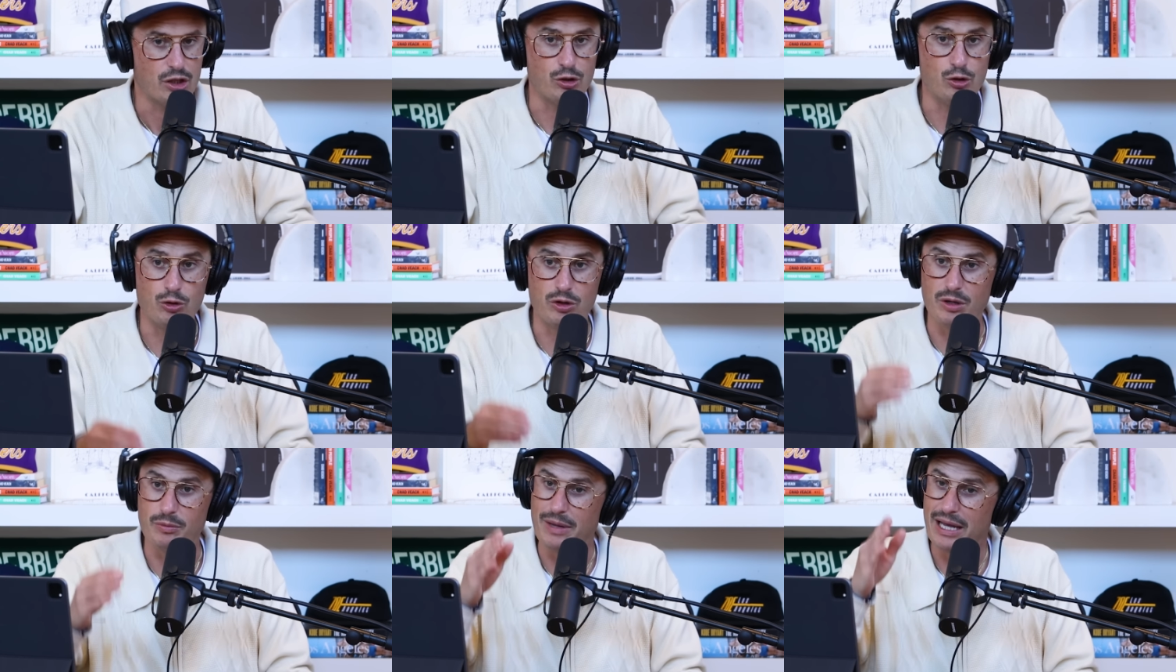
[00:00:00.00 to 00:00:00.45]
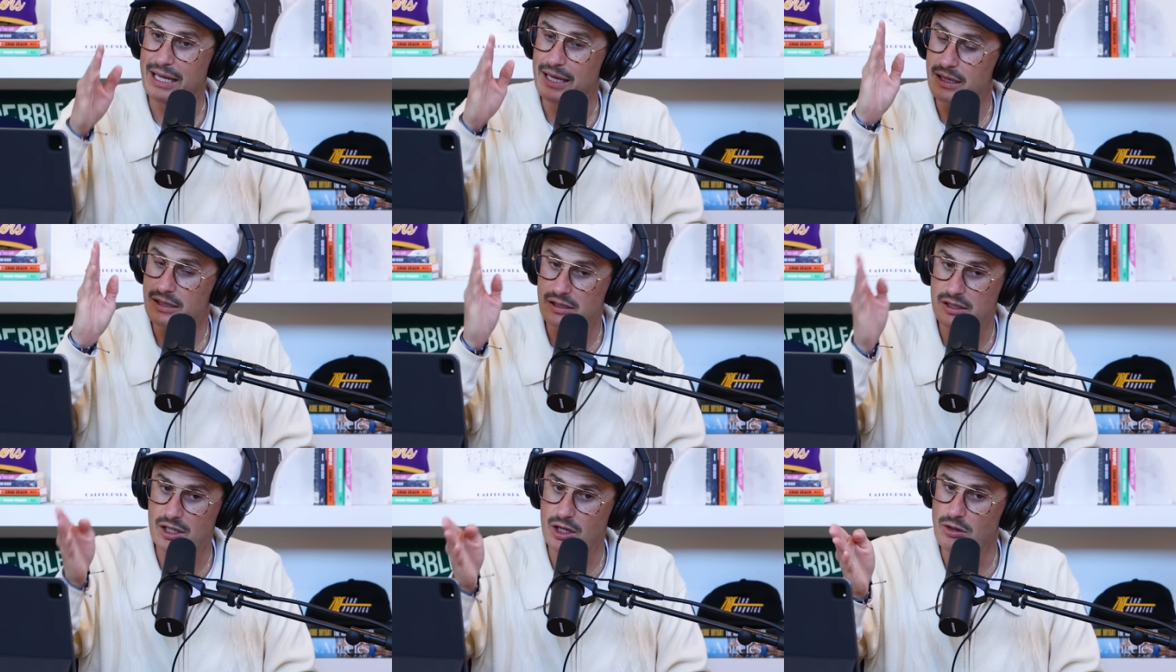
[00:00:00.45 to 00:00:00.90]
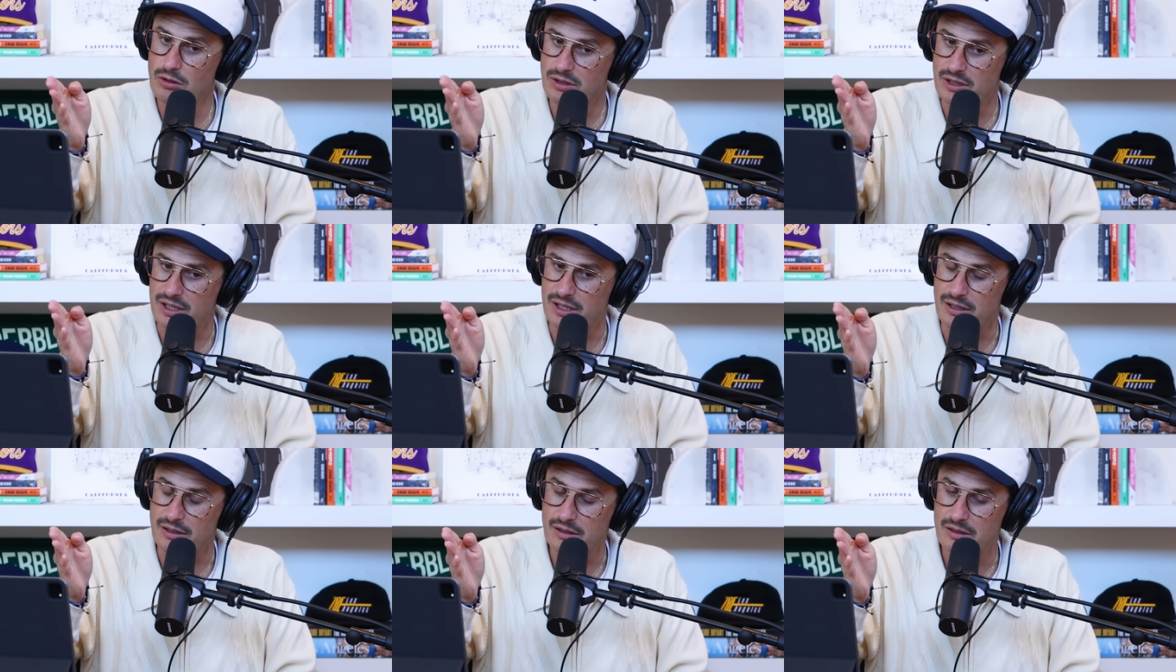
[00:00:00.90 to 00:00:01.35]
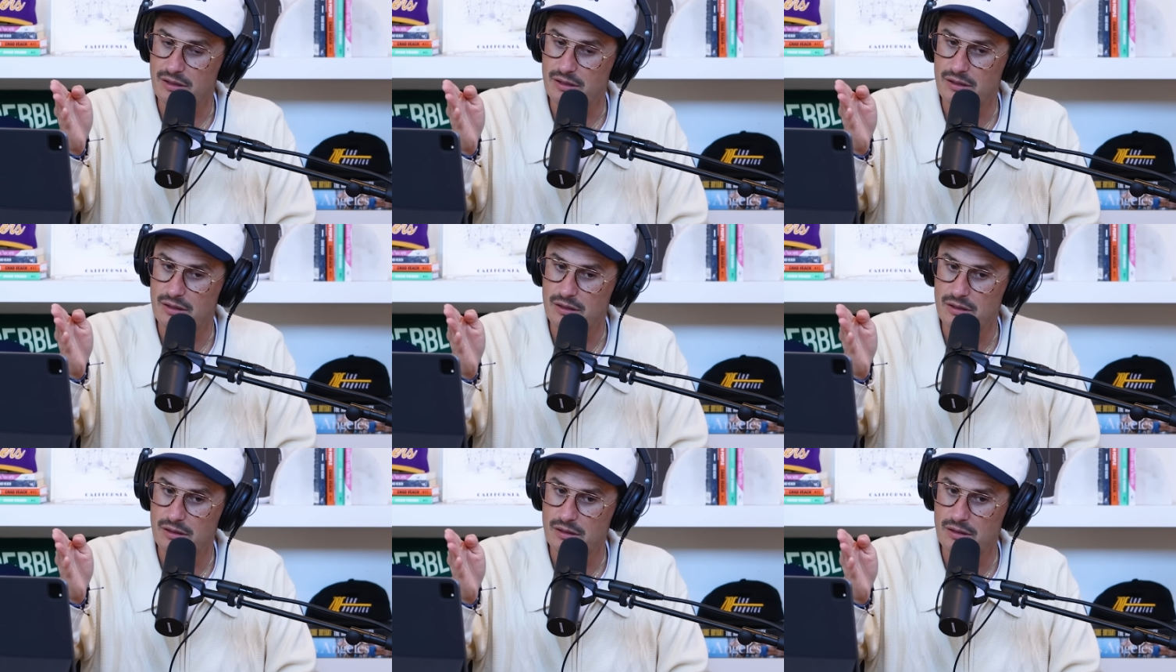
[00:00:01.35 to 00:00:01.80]
You can make
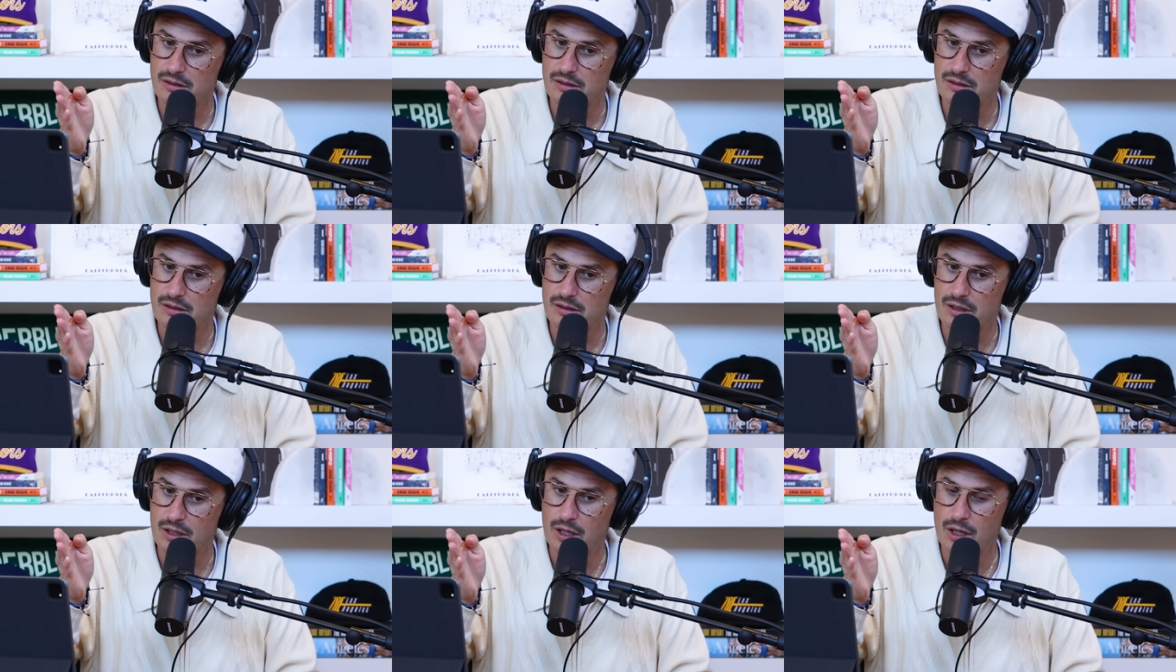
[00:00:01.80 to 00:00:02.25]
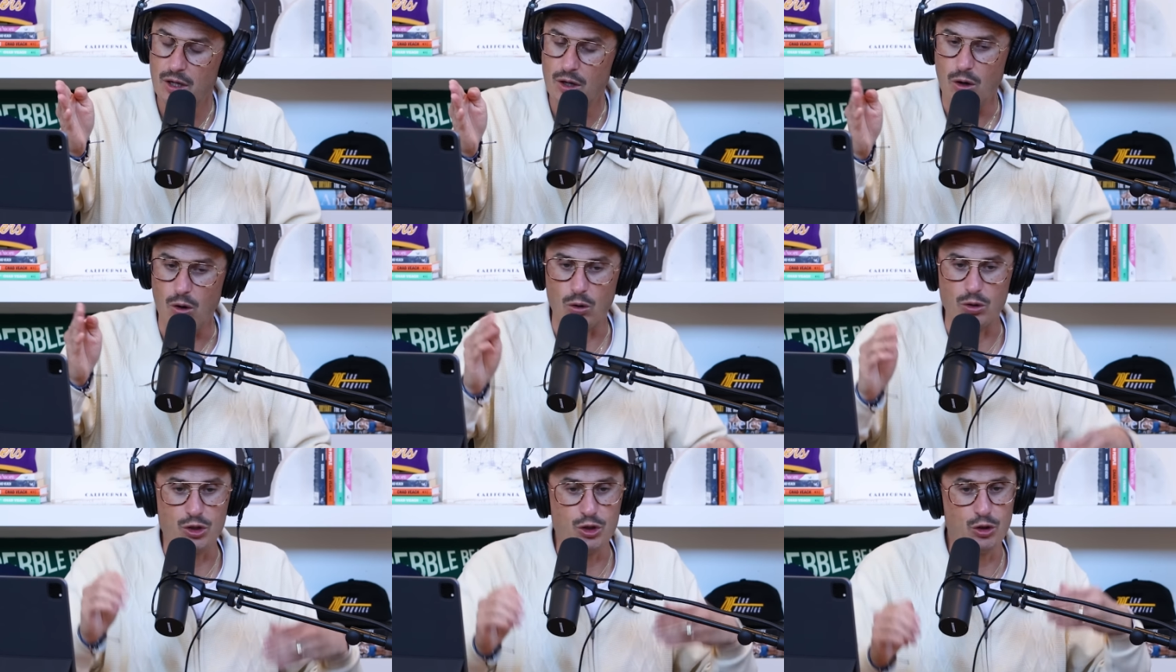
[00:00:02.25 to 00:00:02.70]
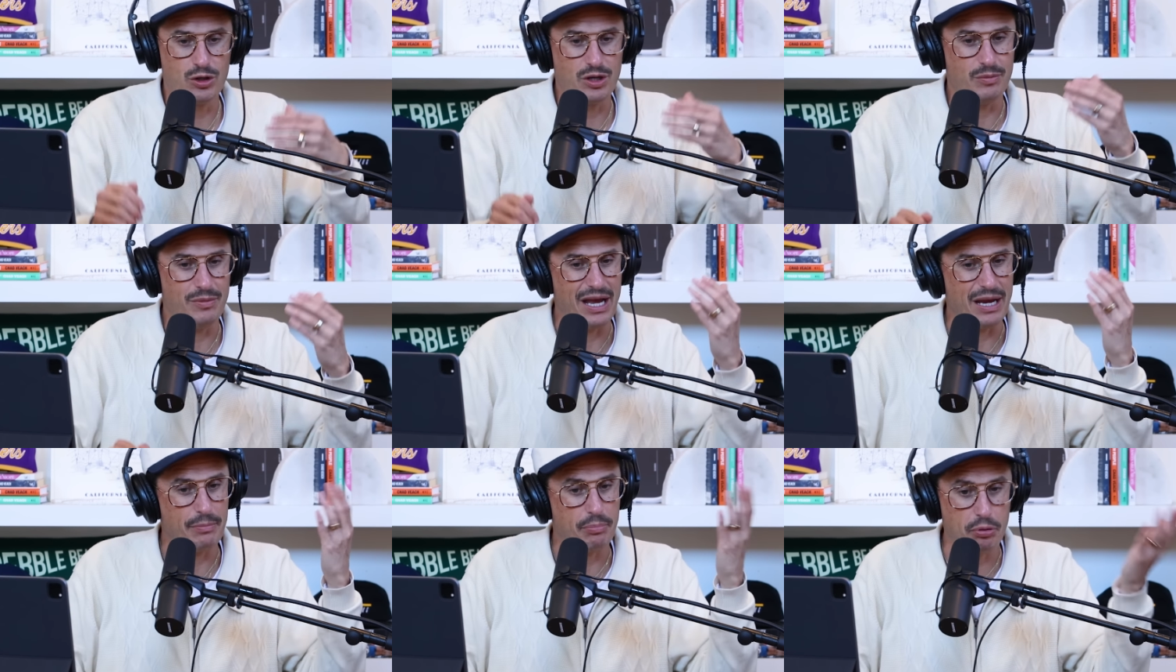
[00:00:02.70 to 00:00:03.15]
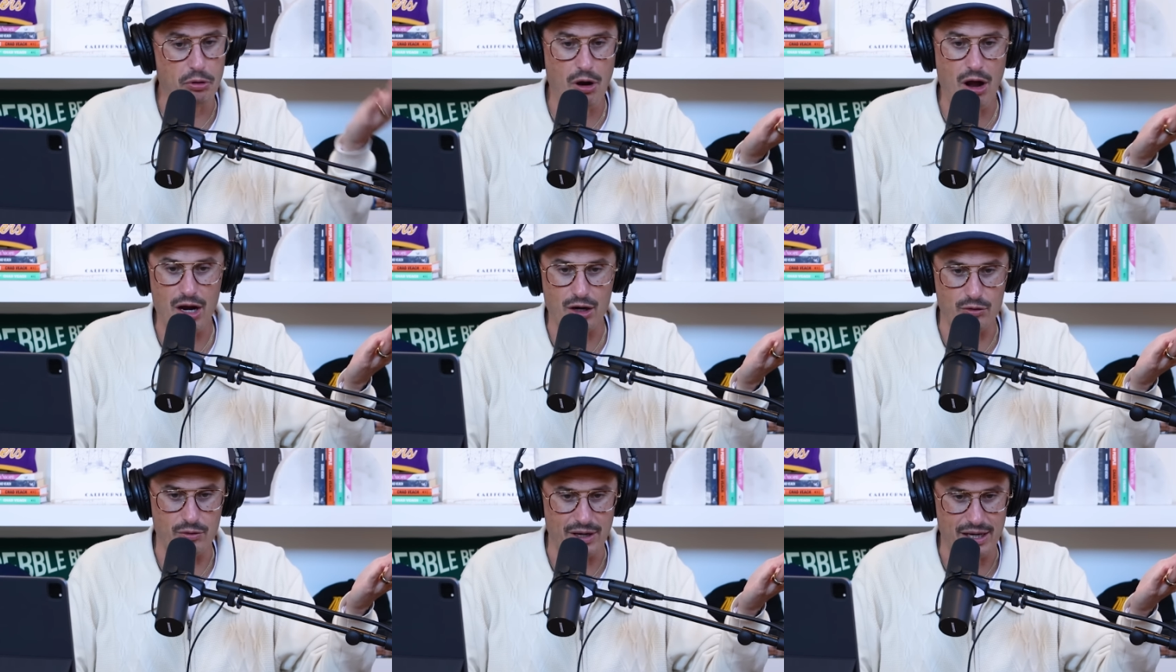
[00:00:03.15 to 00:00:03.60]
excuses or you can make
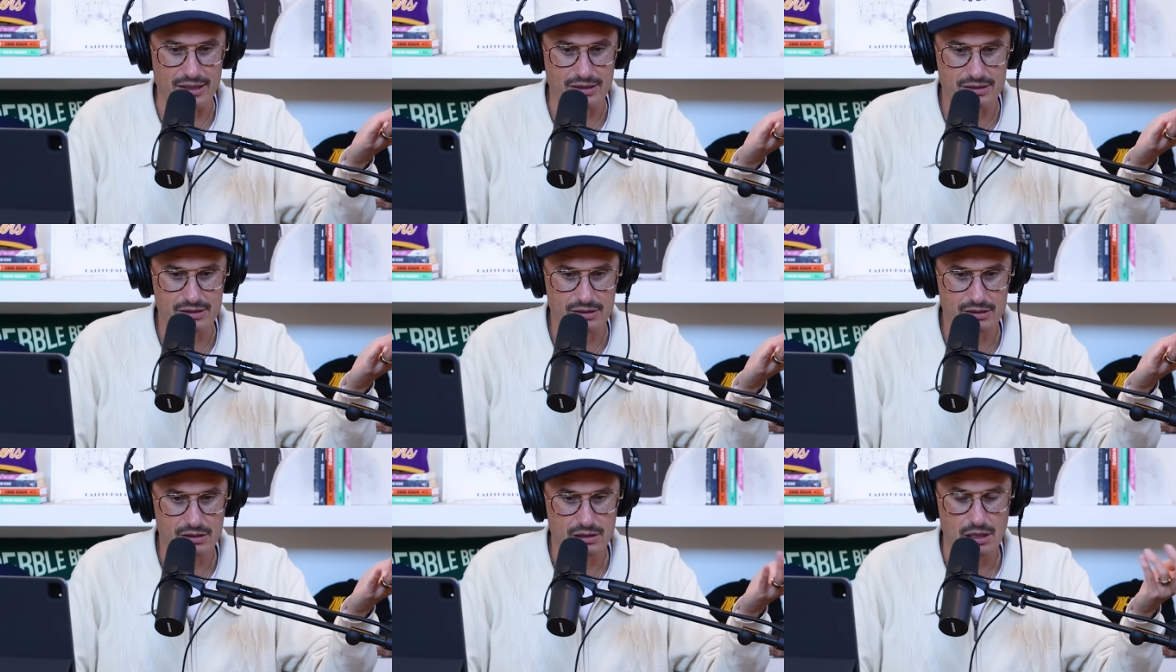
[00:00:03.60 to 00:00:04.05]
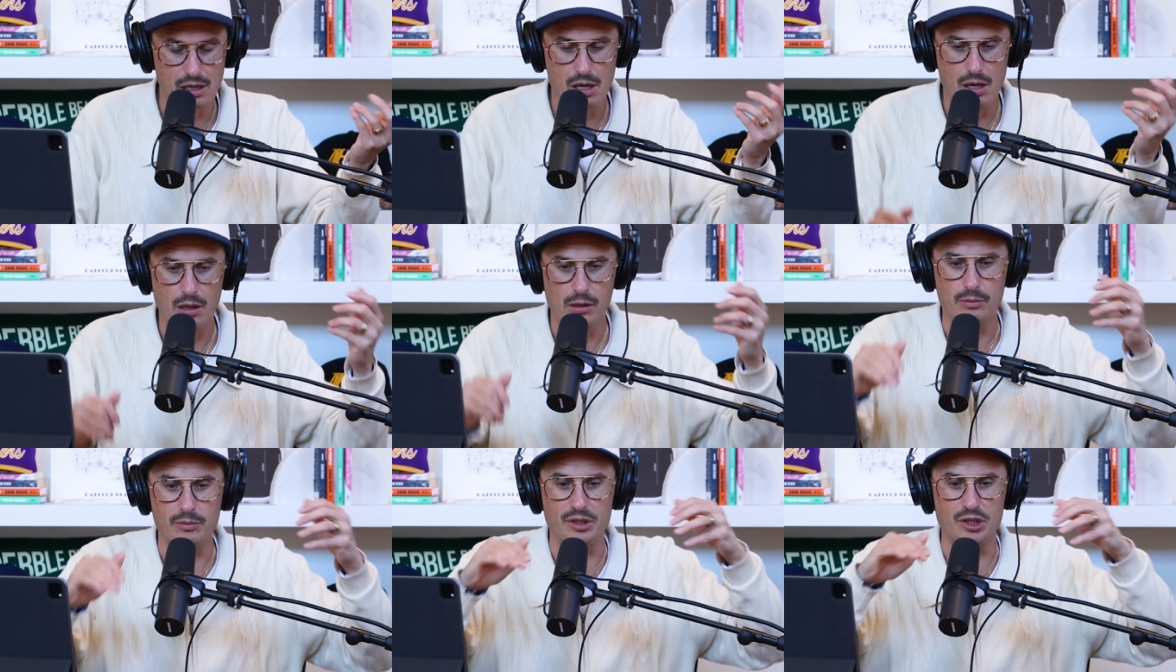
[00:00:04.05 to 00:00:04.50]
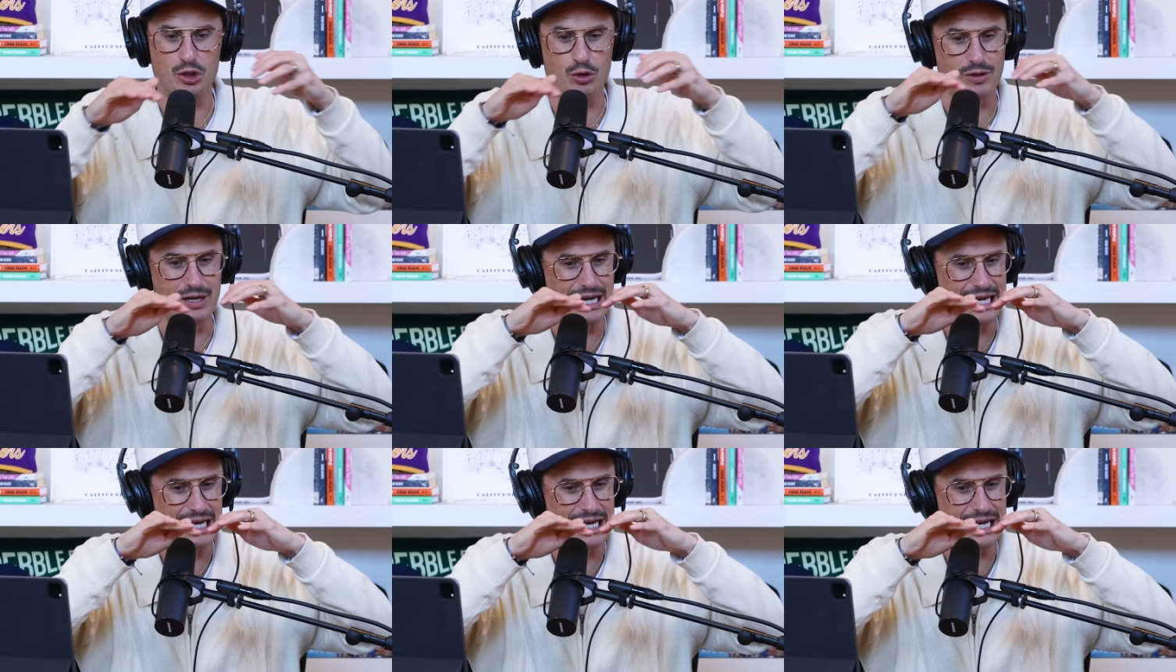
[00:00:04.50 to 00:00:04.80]
progress, but you